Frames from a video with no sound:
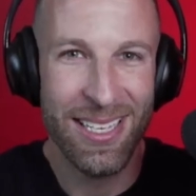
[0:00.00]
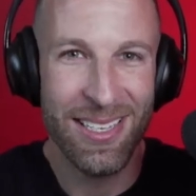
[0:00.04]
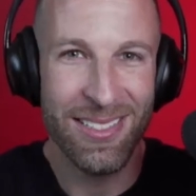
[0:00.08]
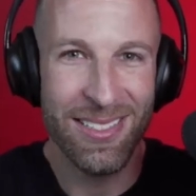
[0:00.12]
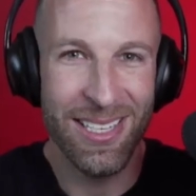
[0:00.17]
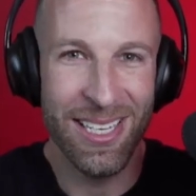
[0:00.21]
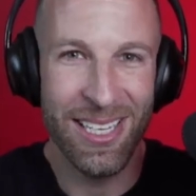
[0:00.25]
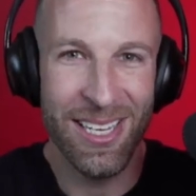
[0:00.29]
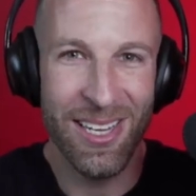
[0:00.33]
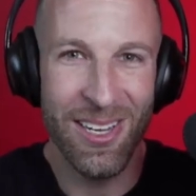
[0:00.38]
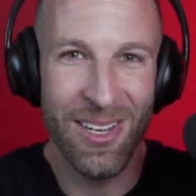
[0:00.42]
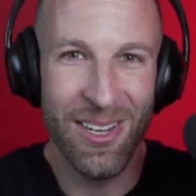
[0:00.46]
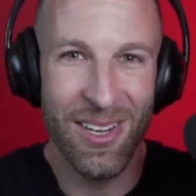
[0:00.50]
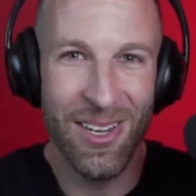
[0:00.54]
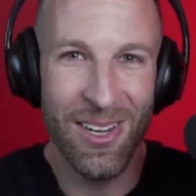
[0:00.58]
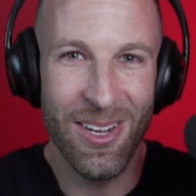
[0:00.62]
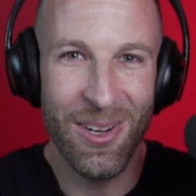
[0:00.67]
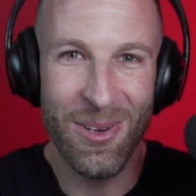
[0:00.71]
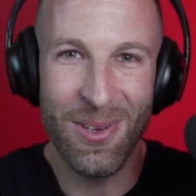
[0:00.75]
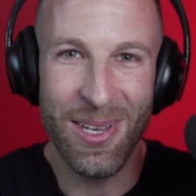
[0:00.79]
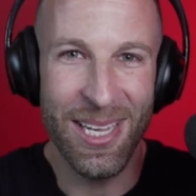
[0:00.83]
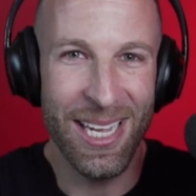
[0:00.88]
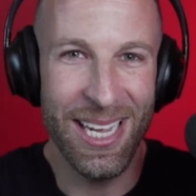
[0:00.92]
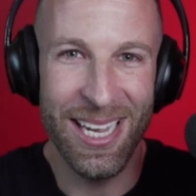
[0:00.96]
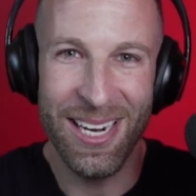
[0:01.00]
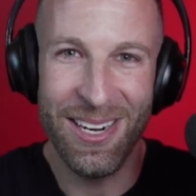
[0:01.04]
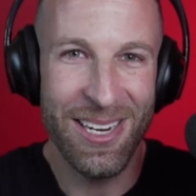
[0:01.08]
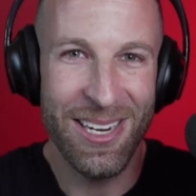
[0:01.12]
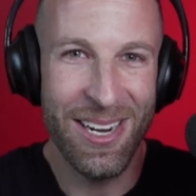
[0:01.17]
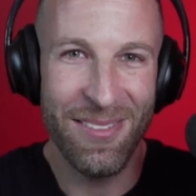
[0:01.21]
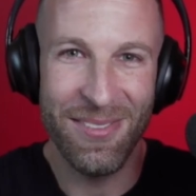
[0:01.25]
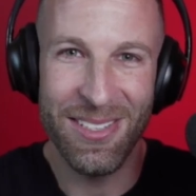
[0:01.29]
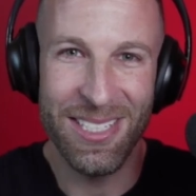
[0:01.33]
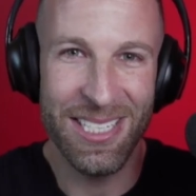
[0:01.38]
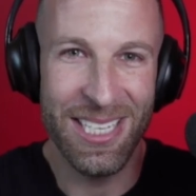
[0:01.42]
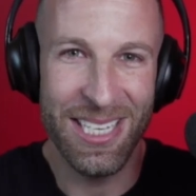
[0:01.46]
It's like, okay, I
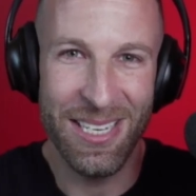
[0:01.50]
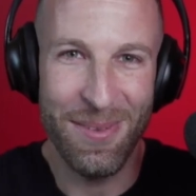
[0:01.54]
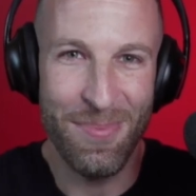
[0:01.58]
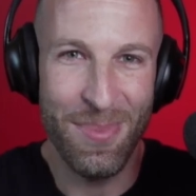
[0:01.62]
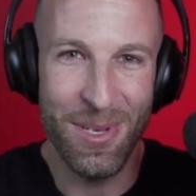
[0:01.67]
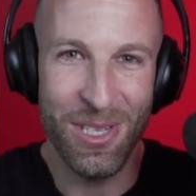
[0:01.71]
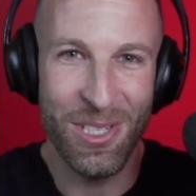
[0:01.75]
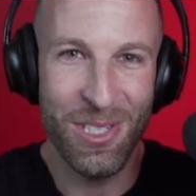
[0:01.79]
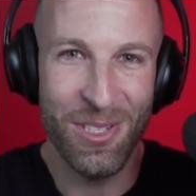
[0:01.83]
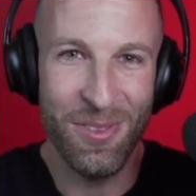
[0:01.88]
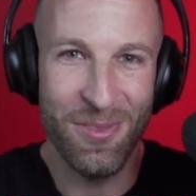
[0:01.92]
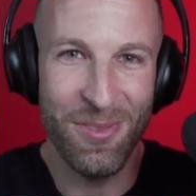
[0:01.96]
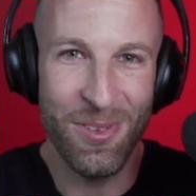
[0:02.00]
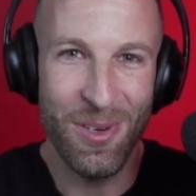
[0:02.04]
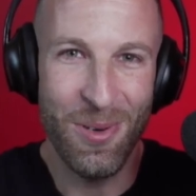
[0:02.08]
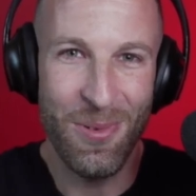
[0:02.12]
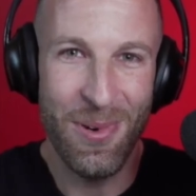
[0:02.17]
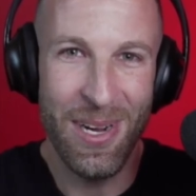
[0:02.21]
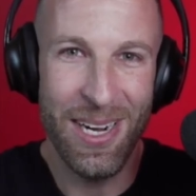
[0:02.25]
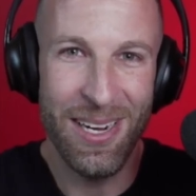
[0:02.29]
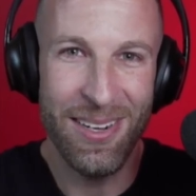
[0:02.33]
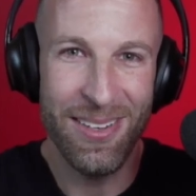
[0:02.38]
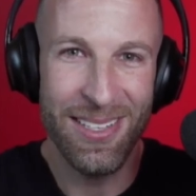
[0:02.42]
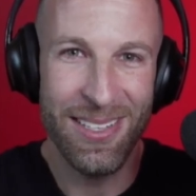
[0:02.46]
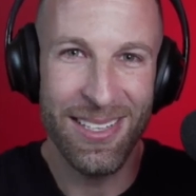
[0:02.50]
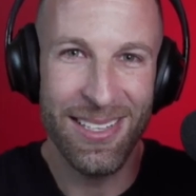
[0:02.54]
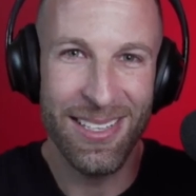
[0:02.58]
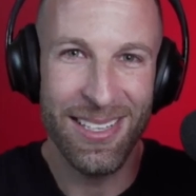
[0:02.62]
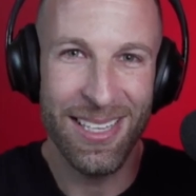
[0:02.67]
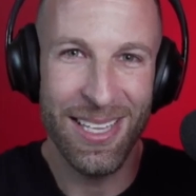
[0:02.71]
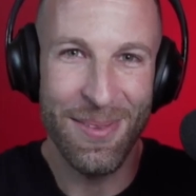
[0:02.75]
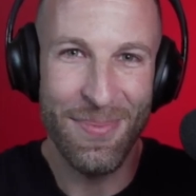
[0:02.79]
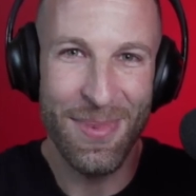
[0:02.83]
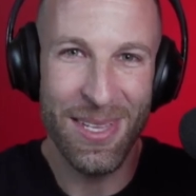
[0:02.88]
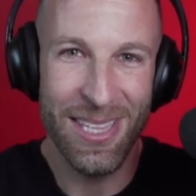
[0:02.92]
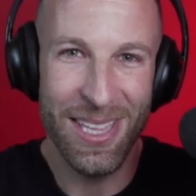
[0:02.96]
don't have to take a picture for a while.
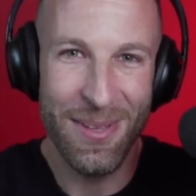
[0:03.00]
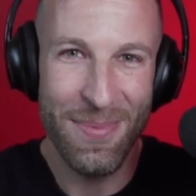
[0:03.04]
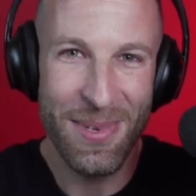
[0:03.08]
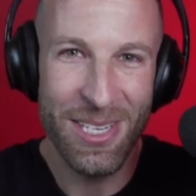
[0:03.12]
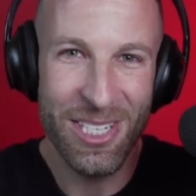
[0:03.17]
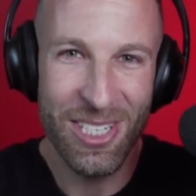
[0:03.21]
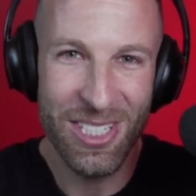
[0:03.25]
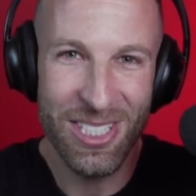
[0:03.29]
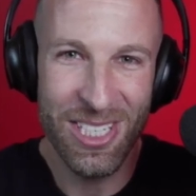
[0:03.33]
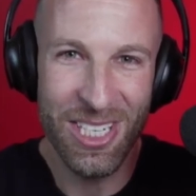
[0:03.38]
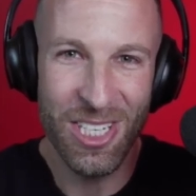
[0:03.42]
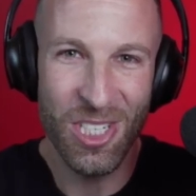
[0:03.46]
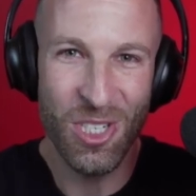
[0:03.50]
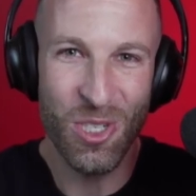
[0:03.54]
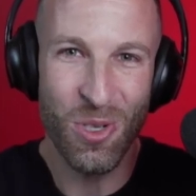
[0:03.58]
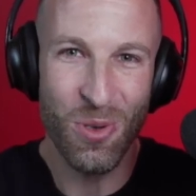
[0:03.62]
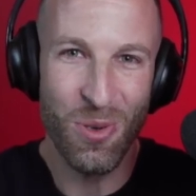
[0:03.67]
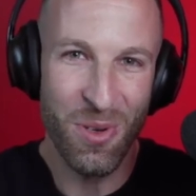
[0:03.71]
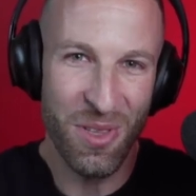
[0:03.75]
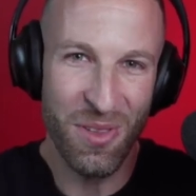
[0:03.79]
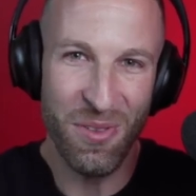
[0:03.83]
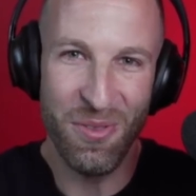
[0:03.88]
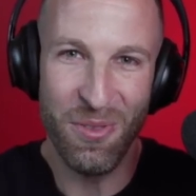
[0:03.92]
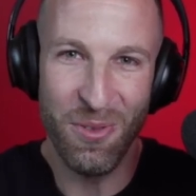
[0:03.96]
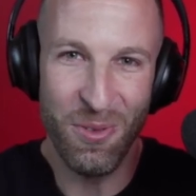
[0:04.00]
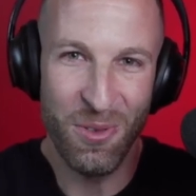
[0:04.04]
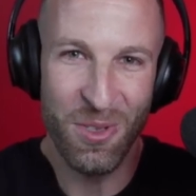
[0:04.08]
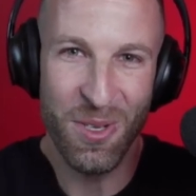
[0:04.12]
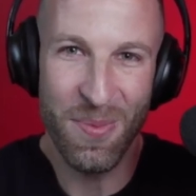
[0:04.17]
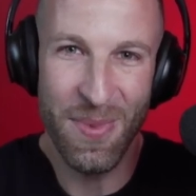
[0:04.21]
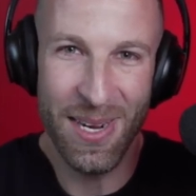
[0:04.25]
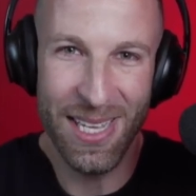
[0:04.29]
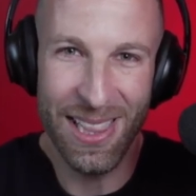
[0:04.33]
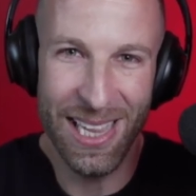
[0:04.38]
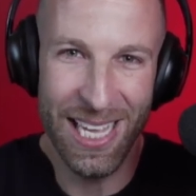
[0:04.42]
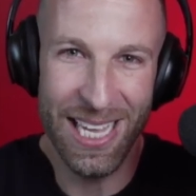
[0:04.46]
Let me let me just enjoy the fruits
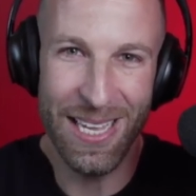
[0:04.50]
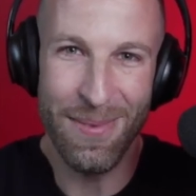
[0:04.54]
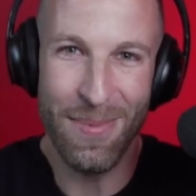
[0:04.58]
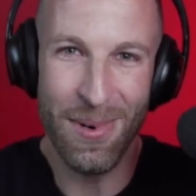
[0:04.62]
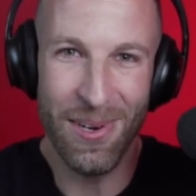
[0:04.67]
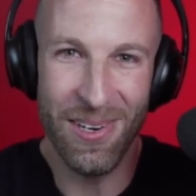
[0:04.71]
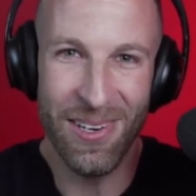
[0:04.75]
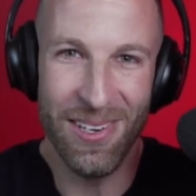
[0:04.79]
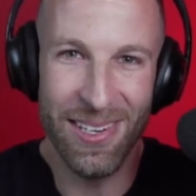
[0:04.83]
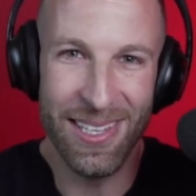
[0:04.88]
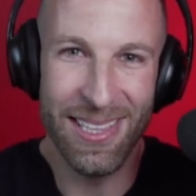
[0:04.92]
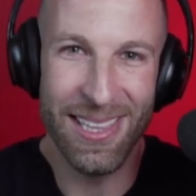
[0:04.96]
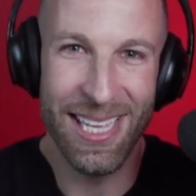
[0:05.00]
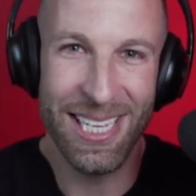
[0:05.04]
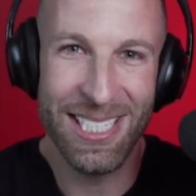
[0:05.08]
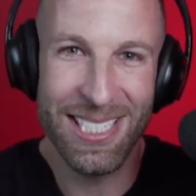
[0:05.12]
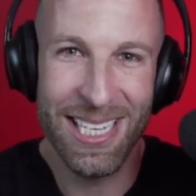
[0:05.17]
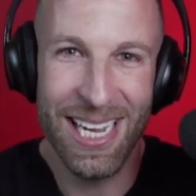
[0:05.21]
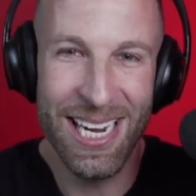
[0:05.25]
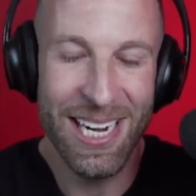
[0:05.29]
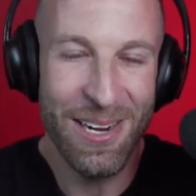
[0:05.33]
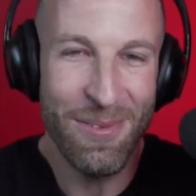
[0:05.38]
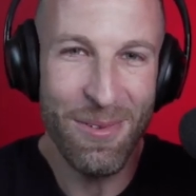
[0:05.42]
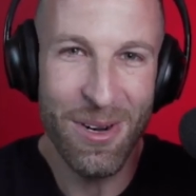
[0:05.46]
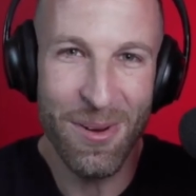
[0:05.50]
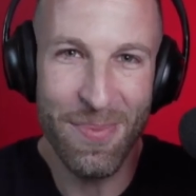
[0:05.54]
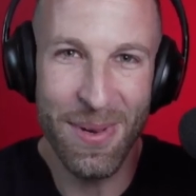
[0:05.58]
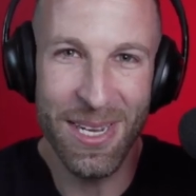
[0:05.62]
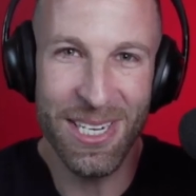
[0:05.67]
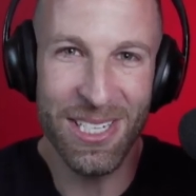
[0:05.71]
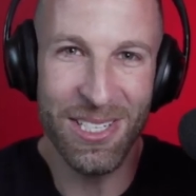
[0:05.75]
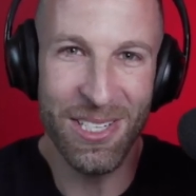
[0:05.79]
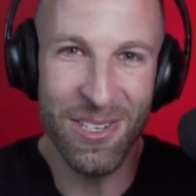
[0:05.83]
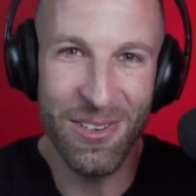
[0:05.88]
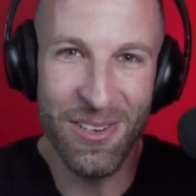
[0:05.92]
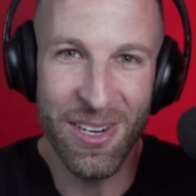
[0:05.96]
of my labor, and that's kind of what I've
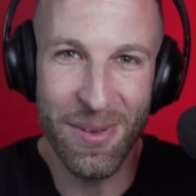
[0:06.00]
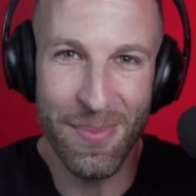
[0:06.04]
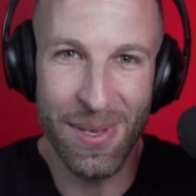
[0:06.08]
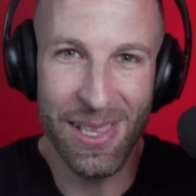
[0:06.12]
been doing.